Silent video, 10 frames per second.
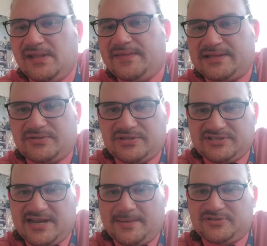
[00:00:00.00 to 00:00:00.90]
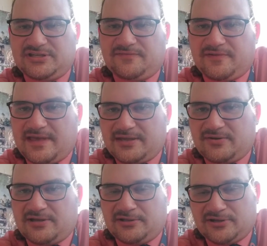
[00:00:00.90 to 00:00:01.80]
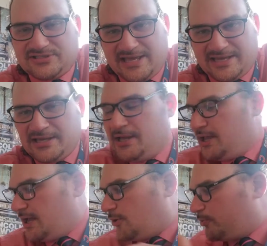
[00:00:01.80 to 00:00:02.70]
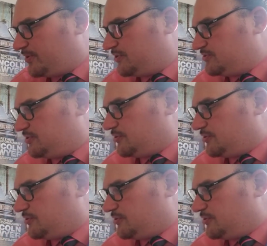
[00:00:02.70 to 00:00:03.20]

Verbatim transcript: And that's what the snap sheet for that unit looks like. I uh, will be using